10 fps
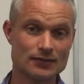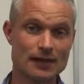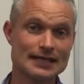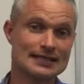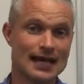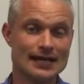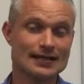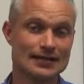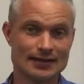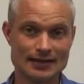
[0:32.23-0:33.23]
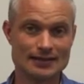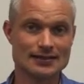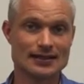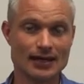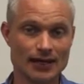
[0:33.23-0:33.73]
to maintain it at
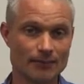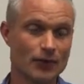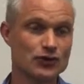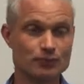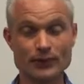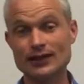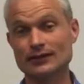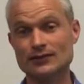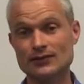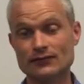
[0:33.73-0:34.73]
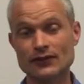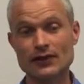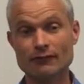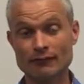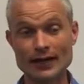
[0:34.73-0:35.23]
its most productive
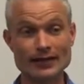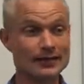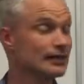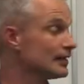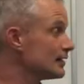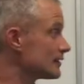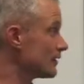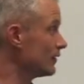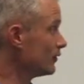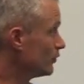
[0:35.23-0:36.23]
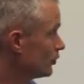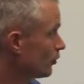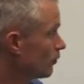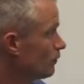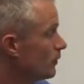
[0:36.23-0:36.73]
rate. So
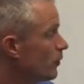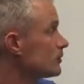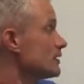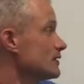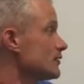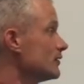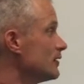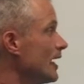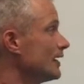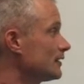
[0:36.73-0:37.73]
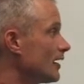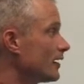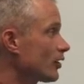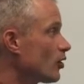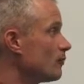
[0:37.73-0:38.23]
you'll be wanting to add
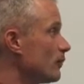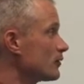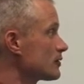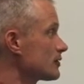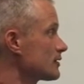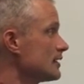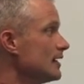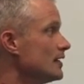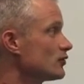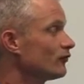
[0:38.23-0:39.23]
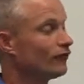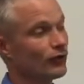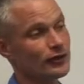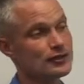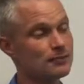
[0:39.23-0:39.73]
kind of compost teas or
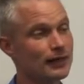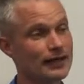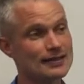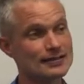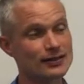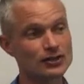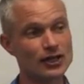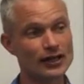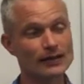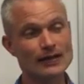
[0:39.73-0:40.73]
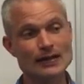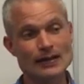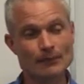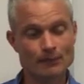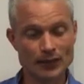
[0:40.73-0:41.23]
foliar sprays. So you're trying to
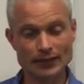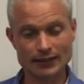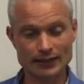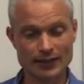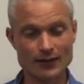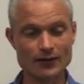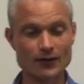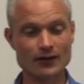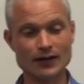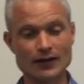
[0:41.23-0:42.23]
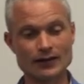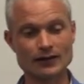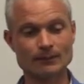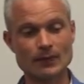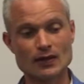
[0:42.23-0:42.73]
pick
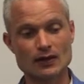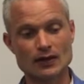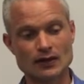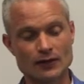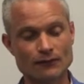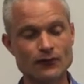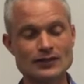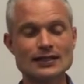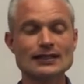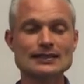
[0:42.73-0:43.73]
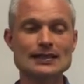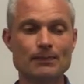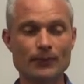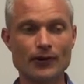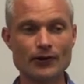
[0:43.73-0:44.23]
a fertility
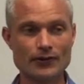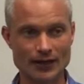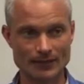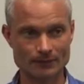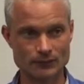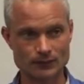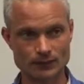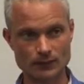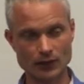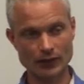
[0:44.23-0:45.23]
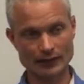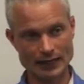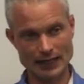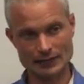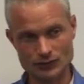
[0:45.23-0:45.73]
program
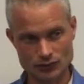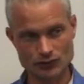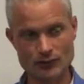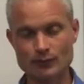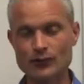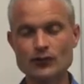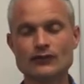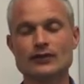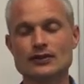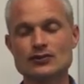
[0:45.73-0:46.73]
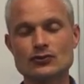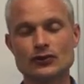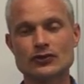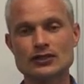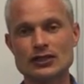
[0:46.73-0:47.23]
to improve the soil
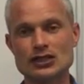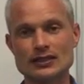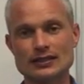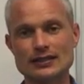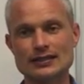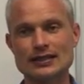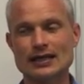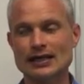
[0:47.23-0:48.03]
condition that